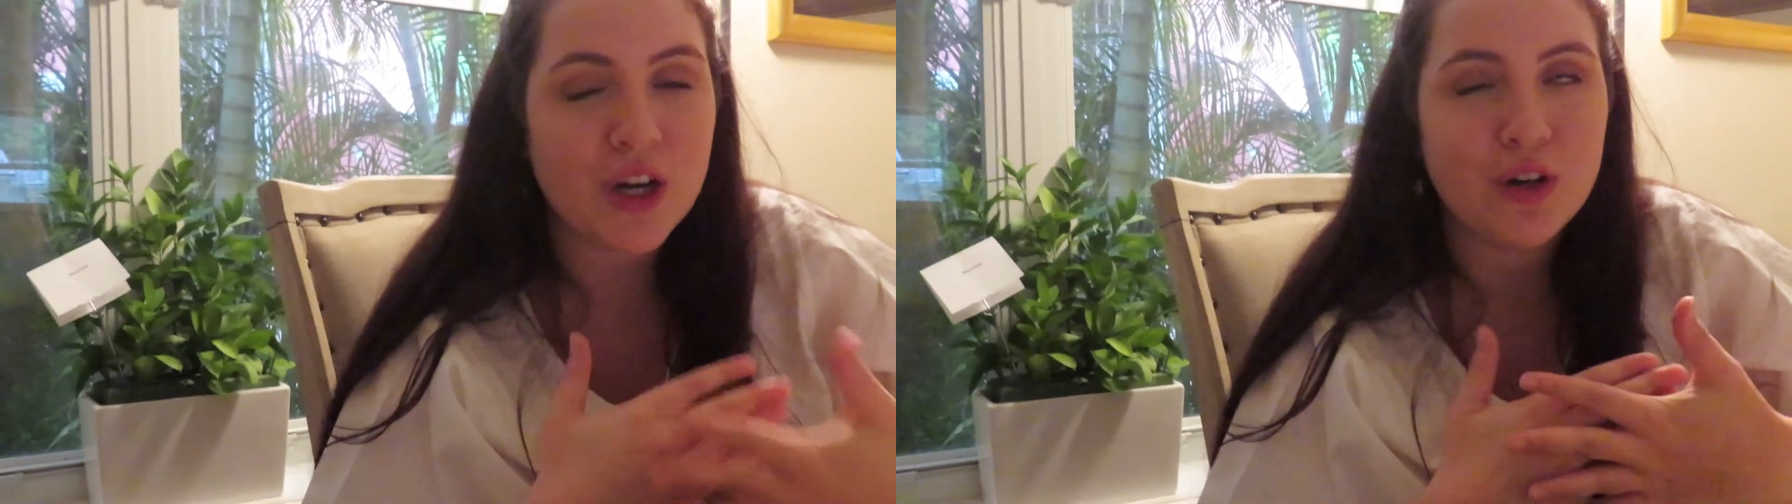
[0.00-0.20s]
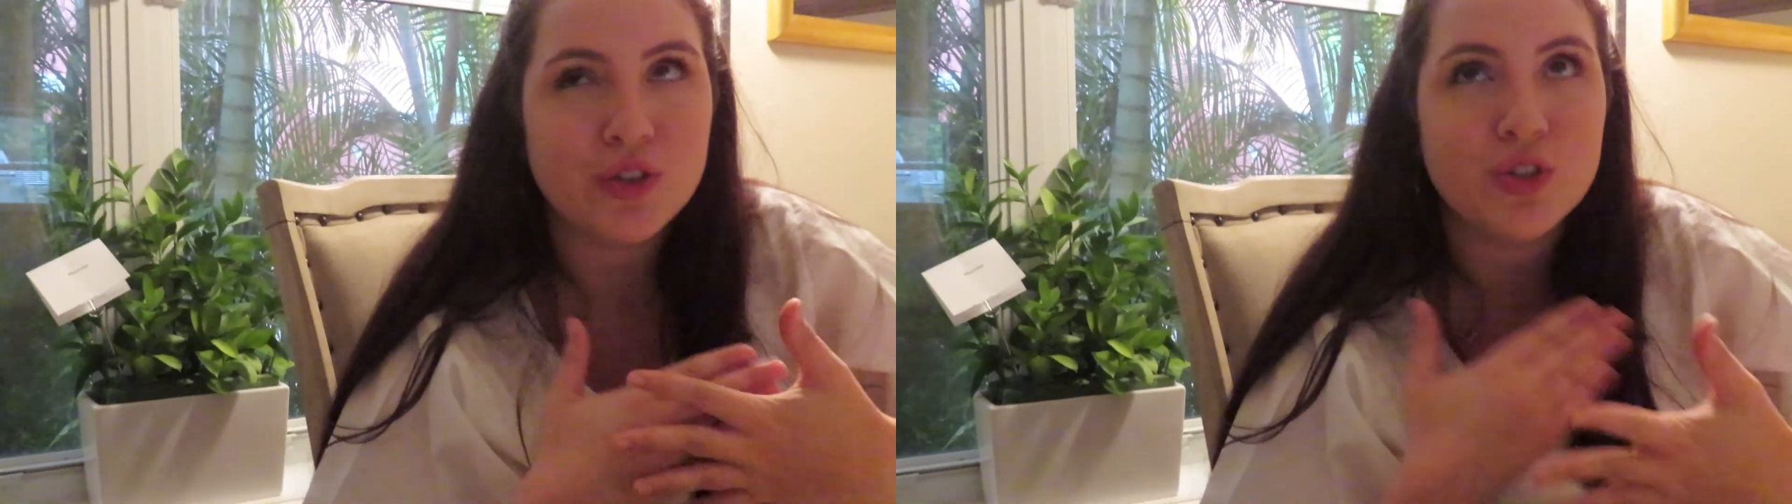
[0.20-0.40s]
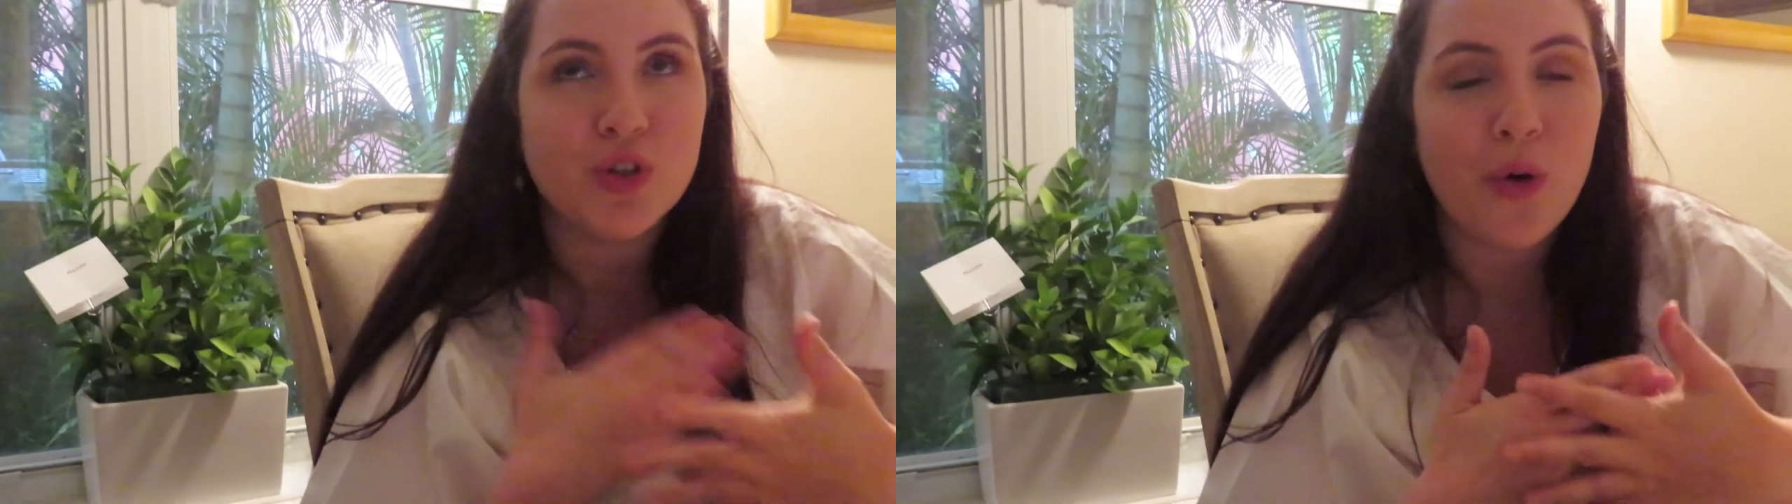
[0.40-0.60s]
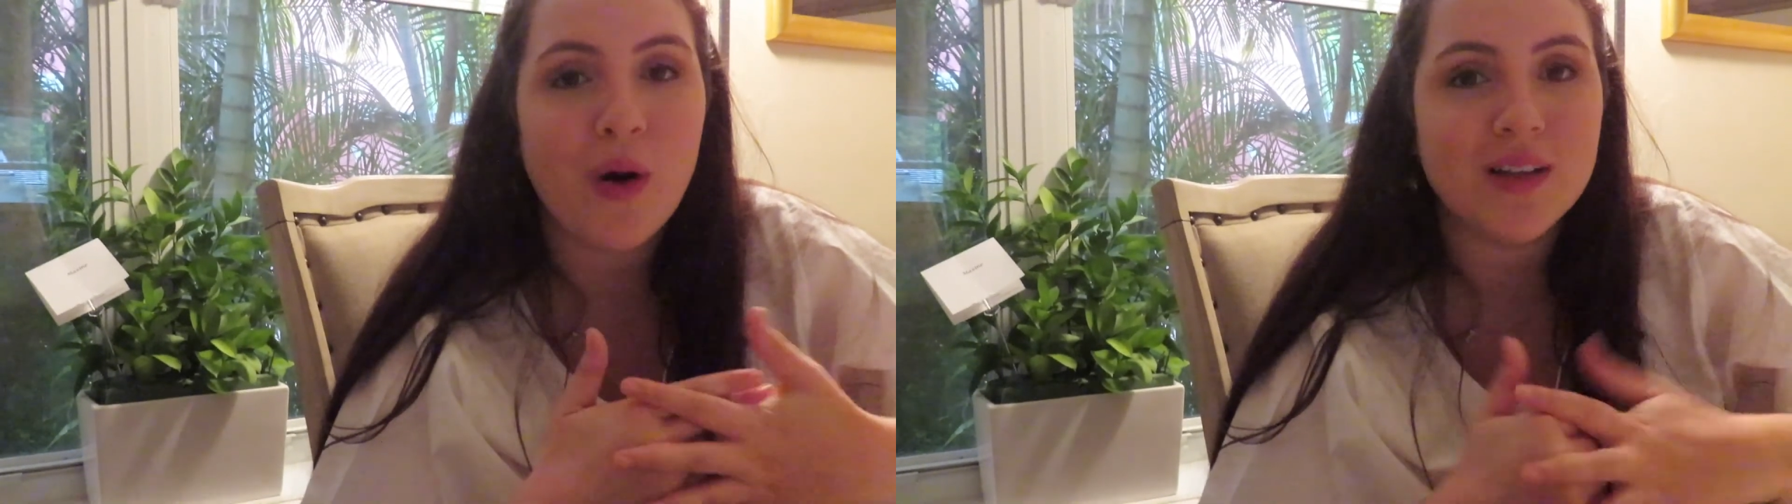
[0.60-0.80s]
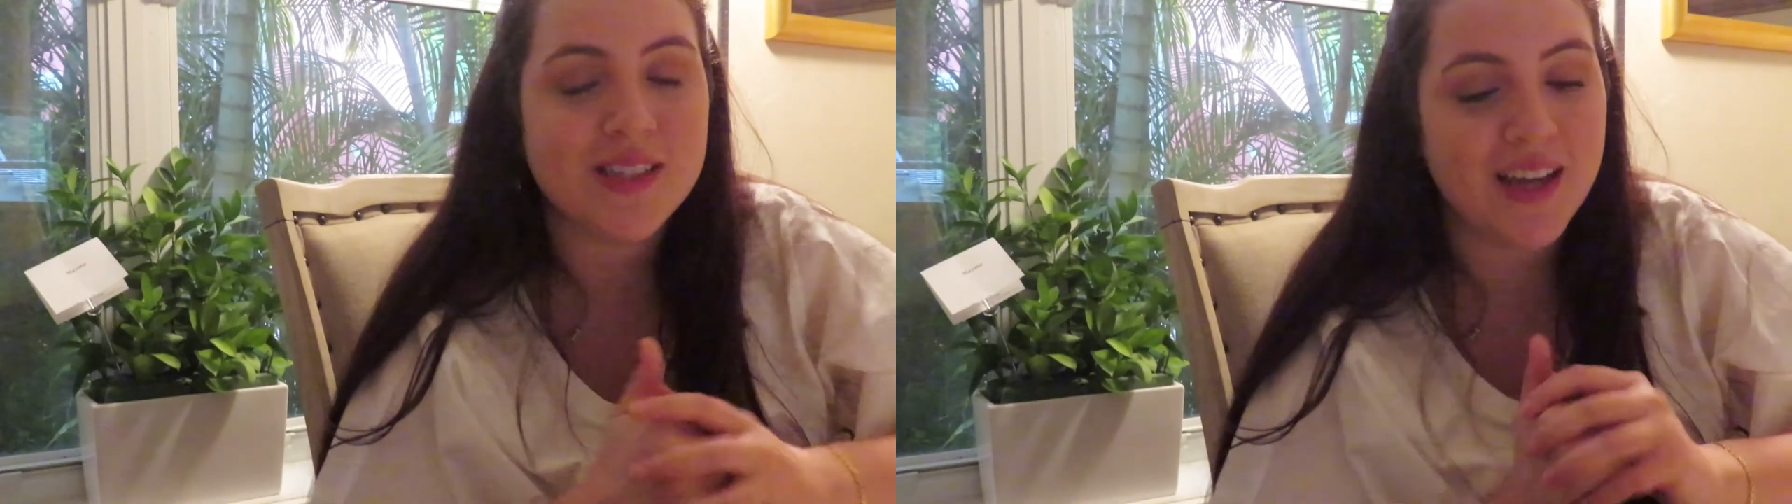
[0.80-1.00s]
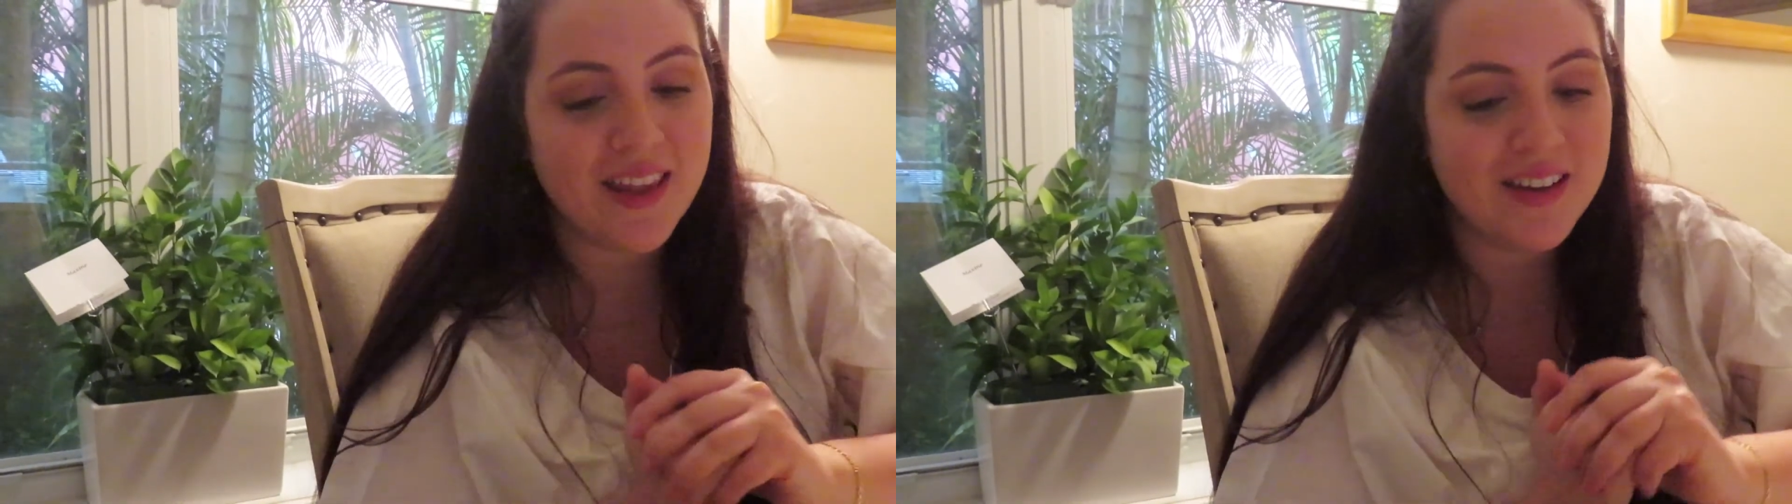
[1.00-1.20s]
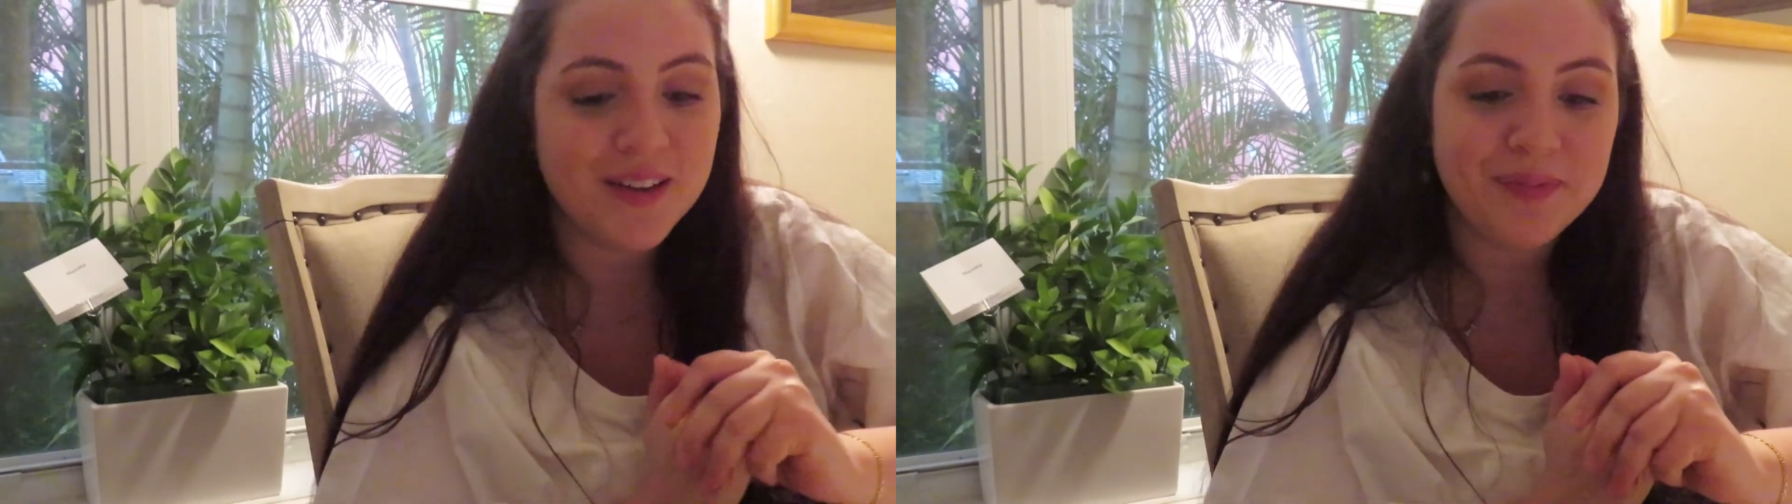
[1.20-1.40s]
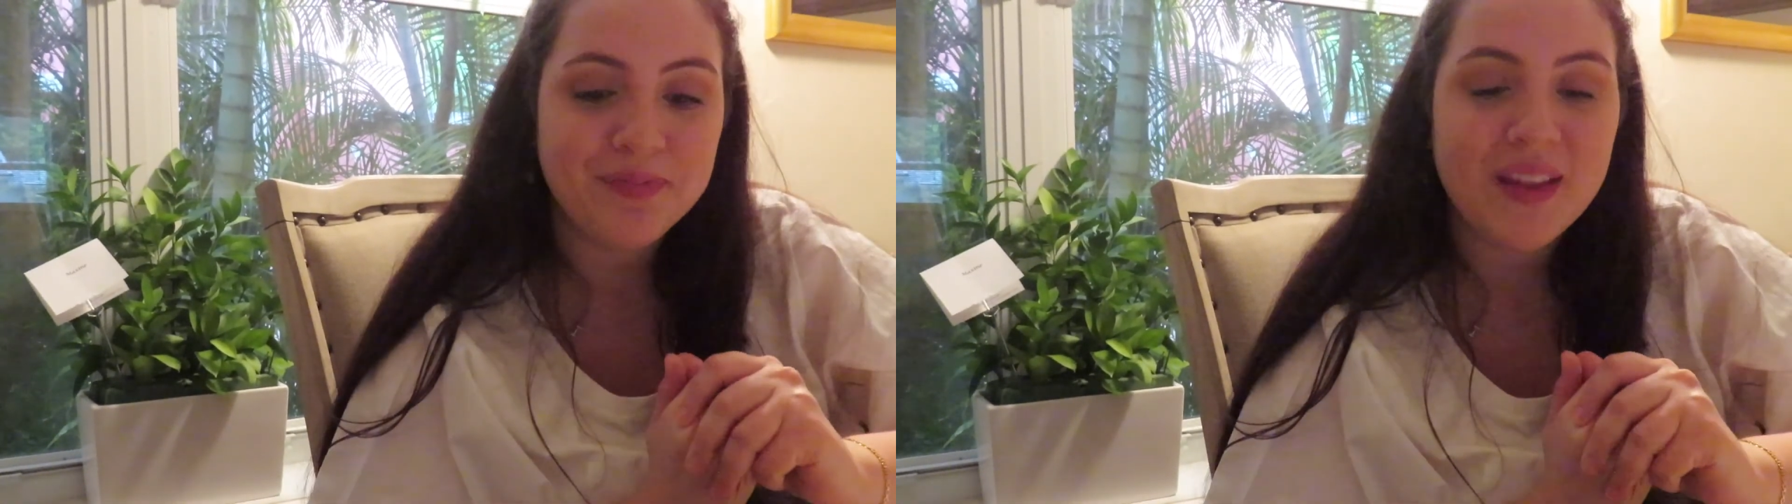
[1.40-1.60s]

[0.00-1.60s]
It goes so well together.